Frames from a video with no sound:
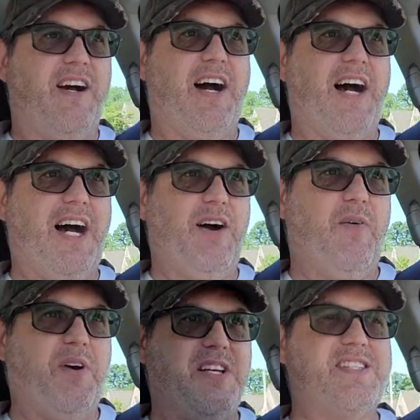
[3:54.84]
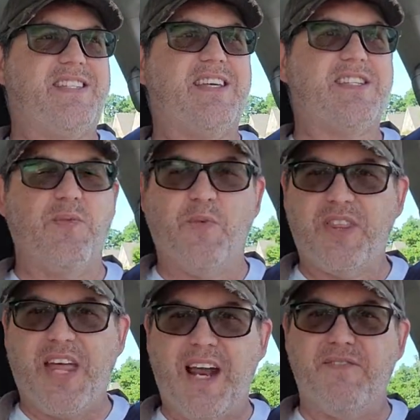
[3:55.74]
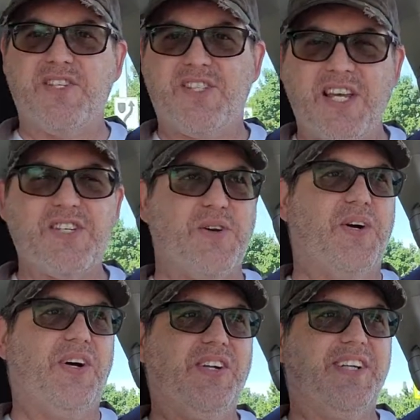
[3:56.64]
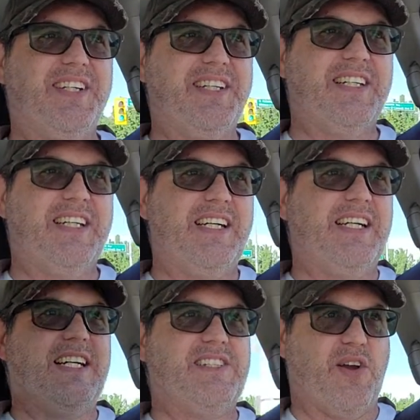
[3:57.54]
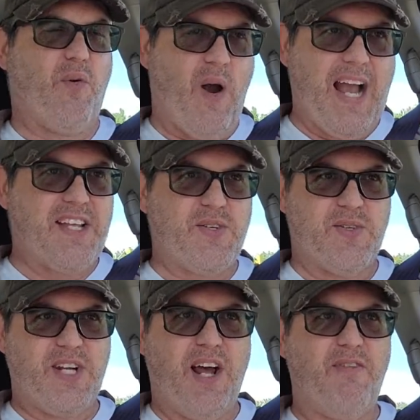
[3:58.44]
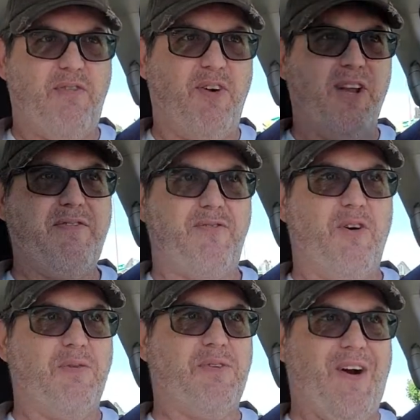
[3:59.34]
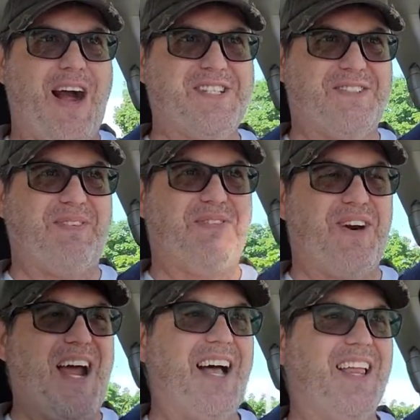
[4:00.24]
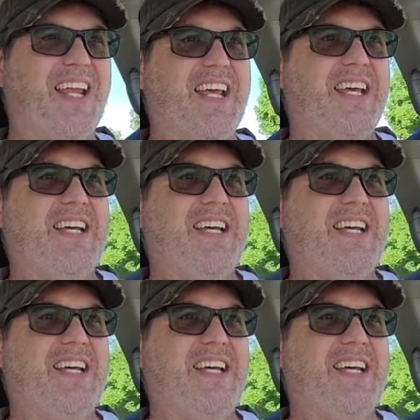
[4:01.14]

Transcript: uh, consistent with that of a six-year-old. It's like, right, so it's not a fully formed grasp of reality.